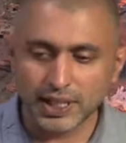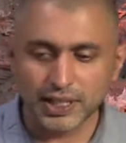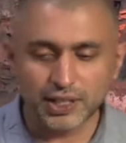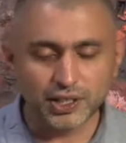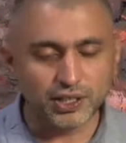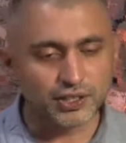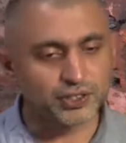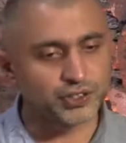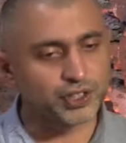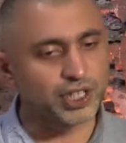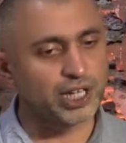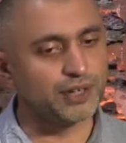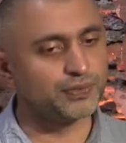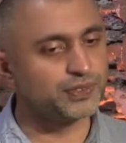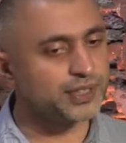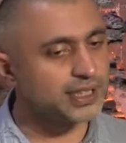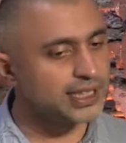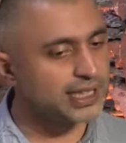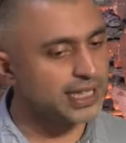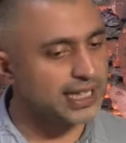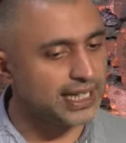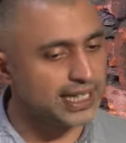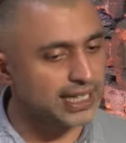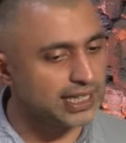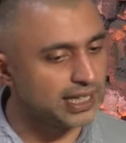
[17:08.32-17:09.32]
You're served
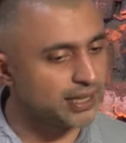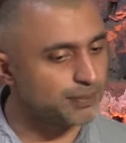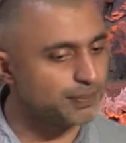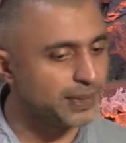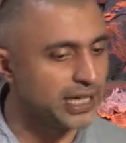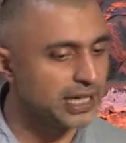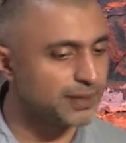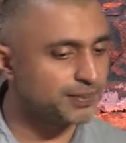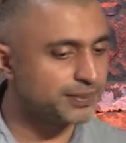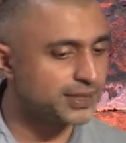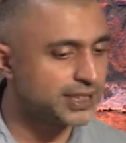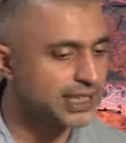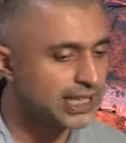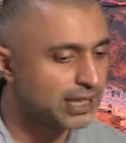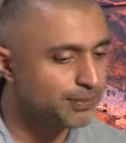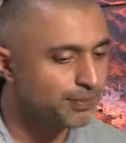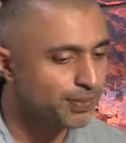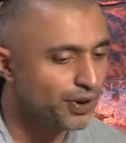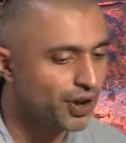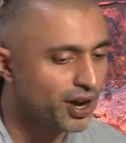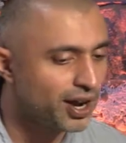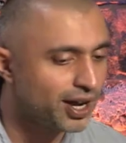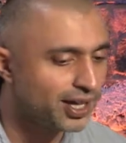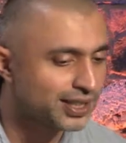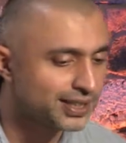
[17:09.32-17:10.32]
tea in a big
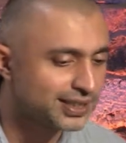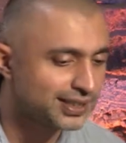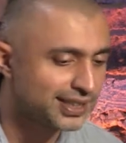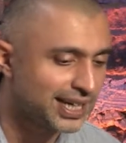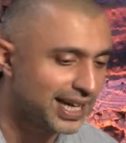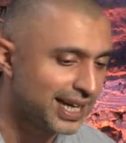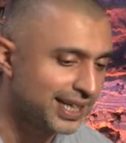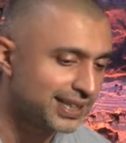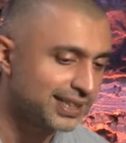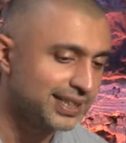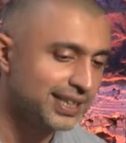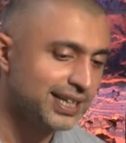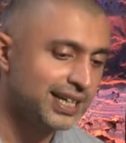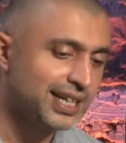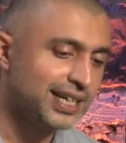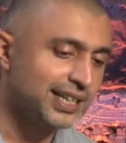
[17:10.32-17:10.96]
teapot, and